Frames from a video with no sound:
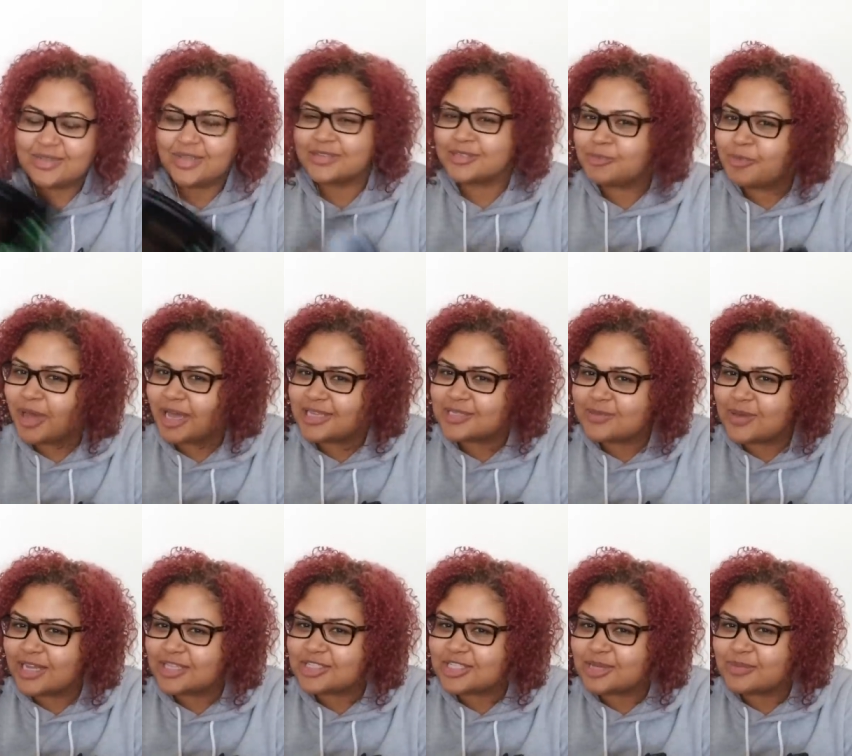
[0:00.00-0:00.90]
my spies
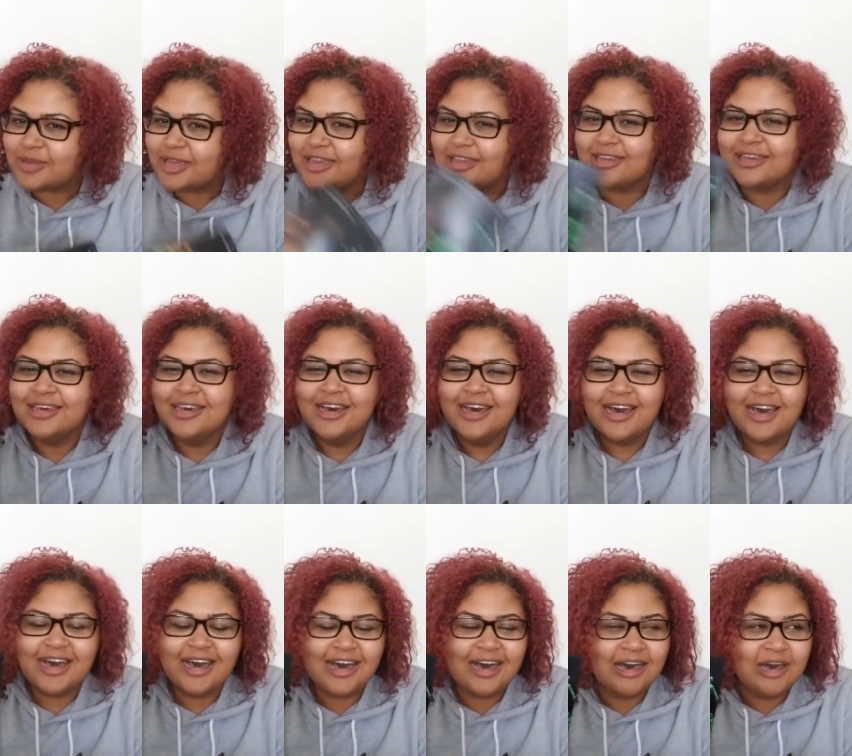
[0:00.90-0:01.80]
watching me.
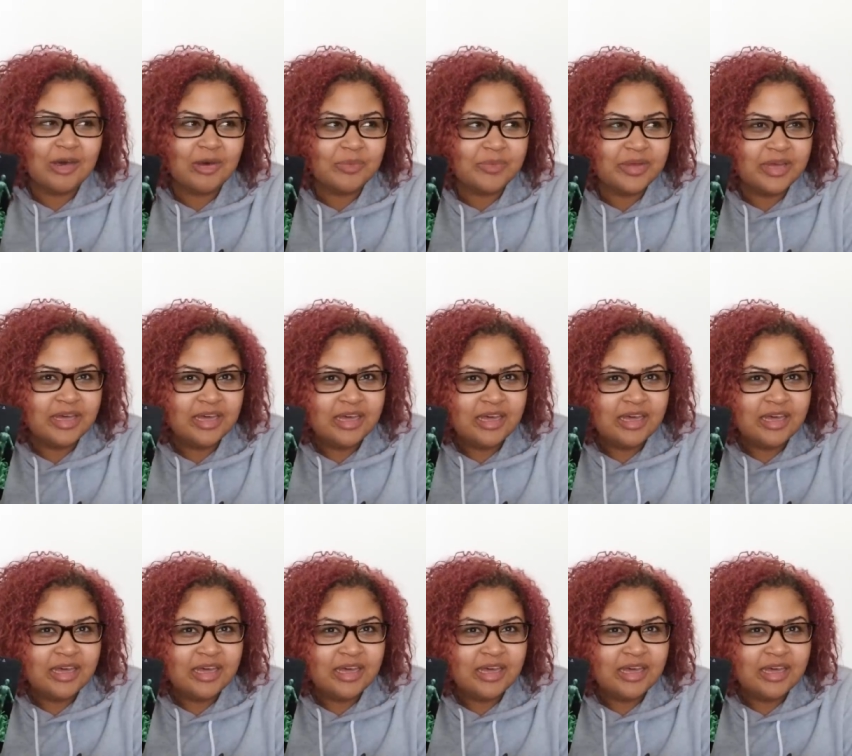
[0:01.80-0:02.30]
Um